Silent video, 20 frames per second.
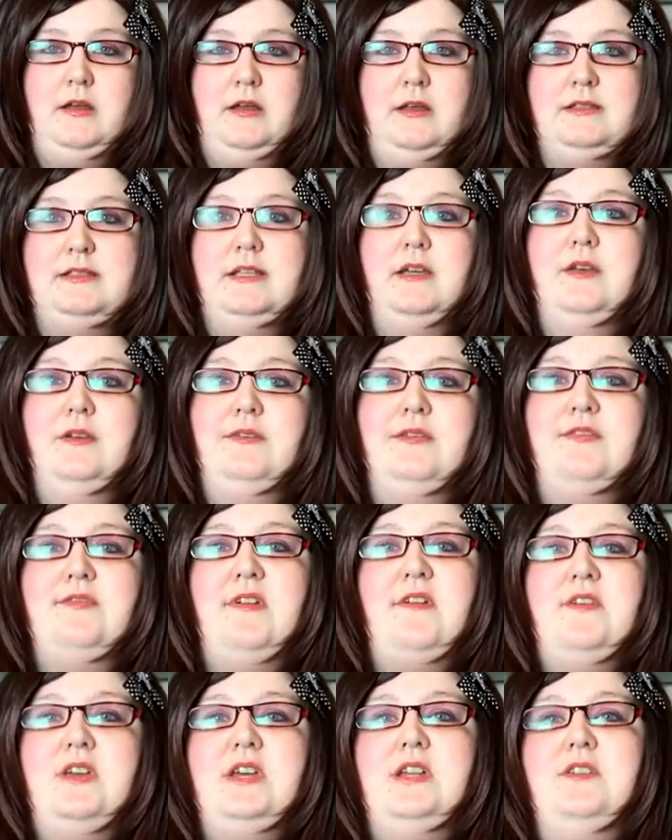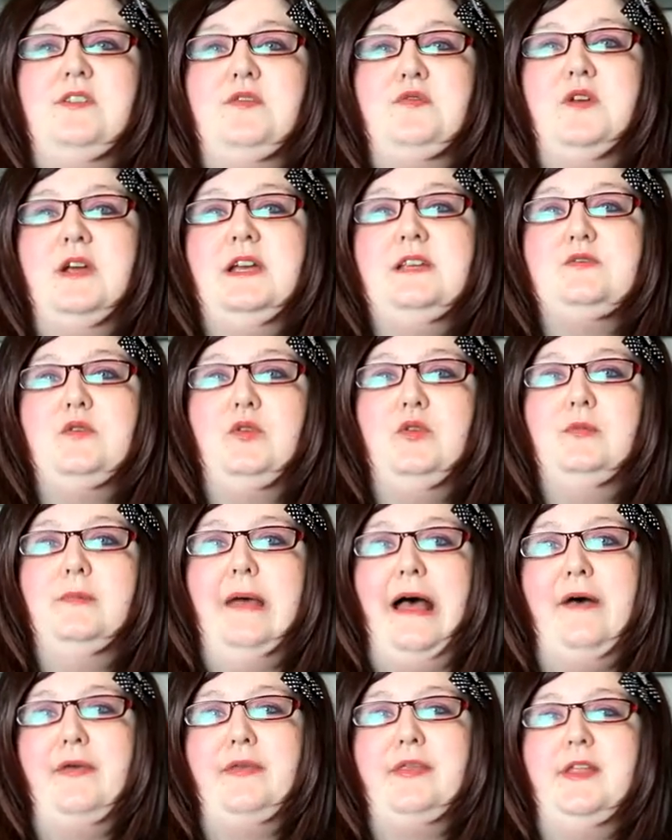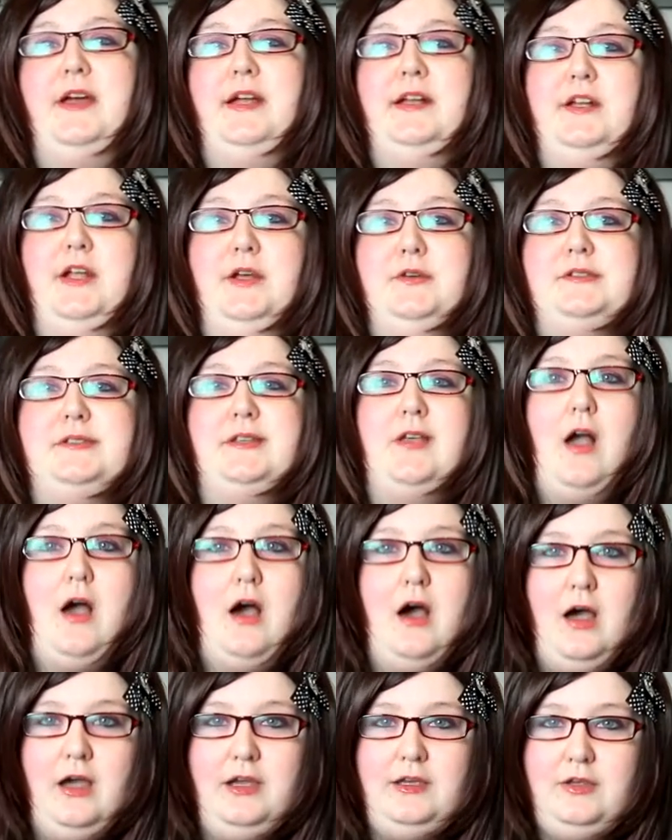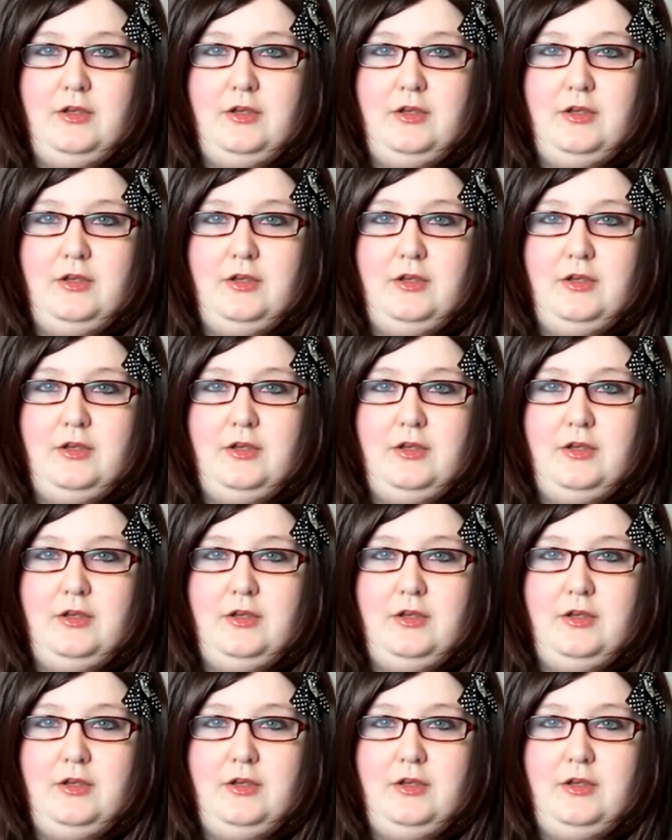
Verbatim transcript: So if you've ever heard of the phrase all mouth and no cigar,